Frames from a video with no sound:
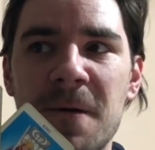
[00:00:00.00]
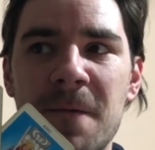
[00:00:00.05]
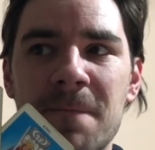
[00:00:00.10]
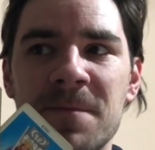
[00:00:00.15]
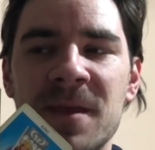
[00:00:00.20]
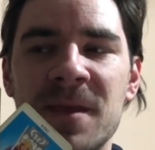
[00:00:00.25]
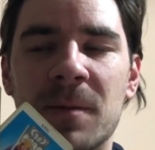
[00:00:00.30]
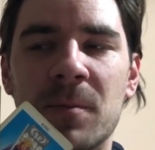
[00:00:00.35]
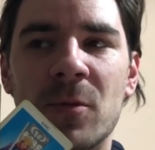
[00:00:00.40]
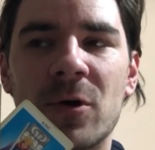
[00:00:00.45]

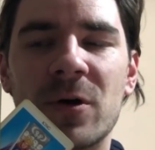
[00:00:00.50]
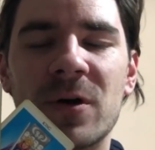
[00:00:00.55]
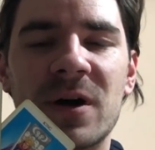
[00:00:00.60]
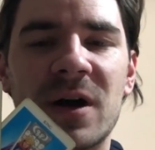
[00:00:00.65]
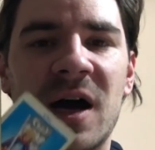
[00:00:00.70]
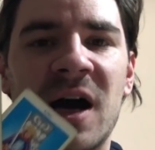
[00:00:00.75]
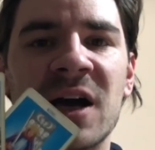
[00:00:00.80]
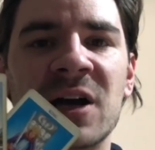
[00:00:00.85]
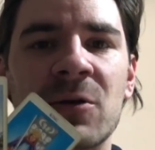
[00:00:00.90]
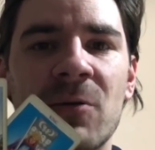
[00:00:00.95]
the more
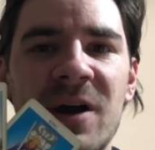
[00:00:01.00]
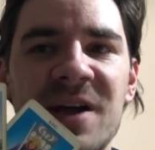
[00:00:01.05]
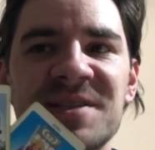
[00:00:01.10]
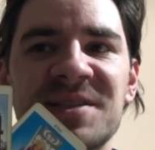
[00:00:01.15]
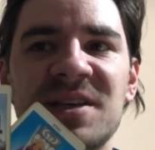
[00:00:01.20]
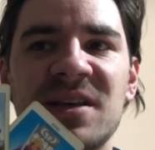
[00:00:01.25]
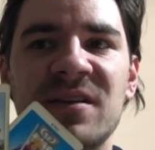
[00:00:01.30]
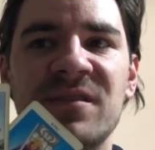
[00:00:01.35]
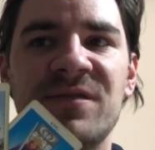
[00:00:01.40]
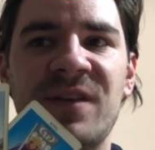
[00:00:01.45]

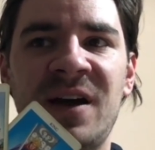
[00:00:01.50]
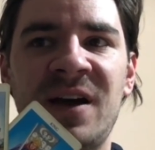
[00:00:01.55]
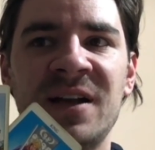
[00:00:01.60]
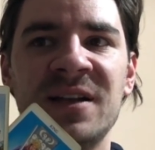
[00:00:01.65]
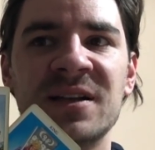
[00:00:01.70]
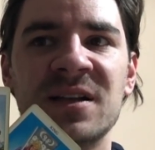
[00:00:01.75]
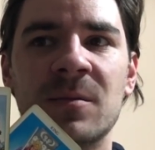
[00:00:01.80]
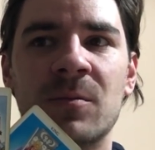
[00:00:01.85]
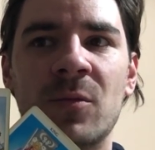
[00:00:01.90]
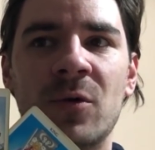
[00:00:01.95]
aggressive and
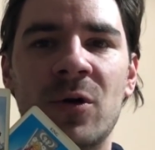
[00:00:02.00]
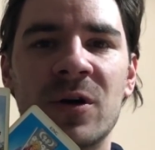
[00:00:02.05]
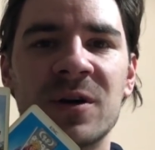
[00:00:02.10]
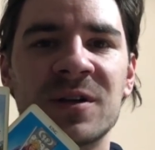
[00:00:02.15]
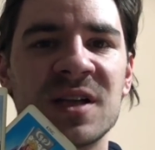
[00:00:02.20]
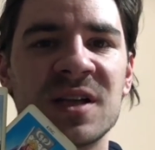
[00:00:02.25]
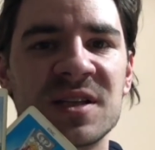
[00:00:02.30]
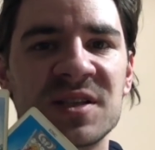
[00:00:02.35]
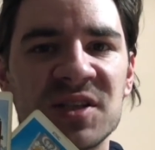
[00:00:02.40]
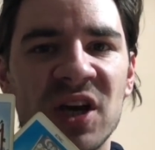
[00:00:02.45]
the more
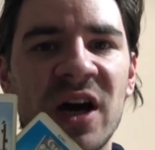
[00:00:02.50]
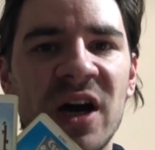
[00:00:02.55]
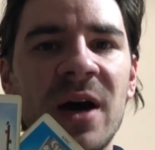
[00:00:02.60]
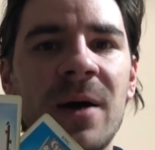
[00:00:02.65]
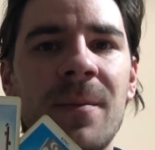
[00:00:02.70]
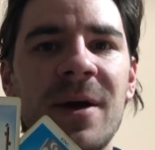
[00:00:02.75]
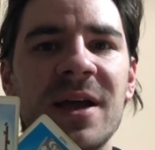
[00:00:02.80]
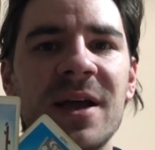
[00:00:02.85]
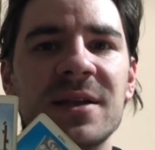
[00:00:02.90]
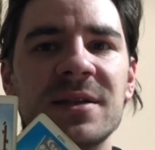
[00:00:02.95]

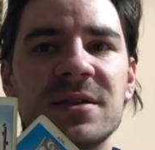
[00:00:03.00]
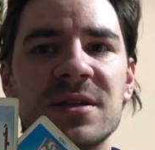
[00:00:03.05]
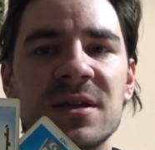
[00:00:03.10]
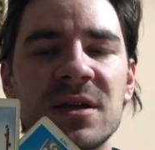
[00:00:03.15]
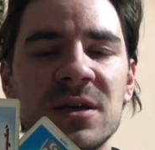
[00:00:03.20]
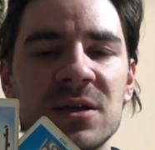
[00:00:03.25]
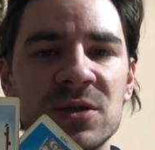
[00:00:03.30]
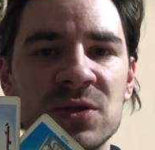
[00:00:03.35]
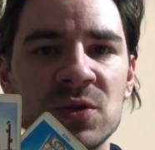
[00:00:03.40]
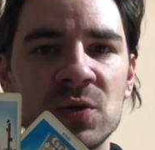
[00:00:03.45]
determined
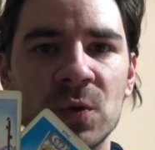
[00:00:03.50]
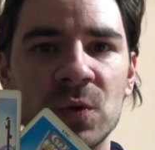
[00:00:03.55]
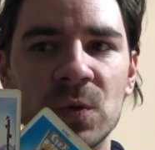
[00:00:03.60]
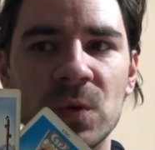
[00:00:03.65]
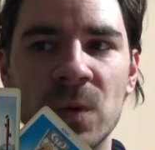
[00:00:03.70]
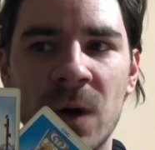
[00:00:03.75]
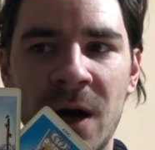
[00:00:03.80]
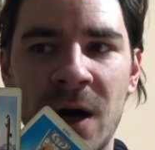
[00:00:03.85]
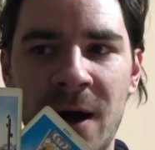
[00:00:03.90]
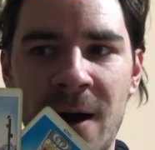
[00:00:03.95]

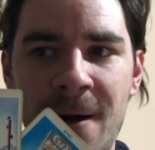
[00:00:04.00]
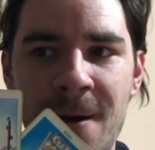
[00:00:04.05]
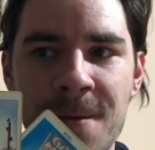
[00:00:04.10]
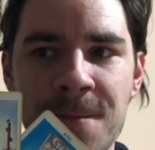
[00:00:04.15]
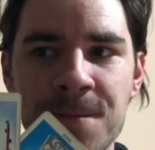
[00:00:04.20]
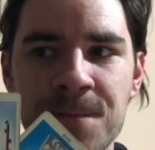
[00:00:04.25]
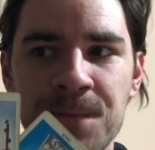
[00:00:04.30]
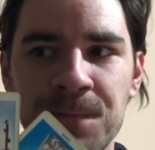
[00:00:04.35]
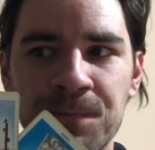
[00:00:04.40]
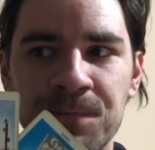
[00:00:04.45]
to,
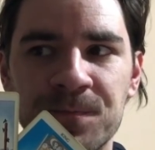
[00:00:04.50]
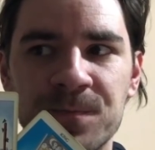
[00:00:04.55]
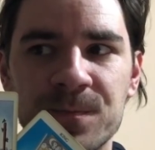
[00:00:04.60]
um,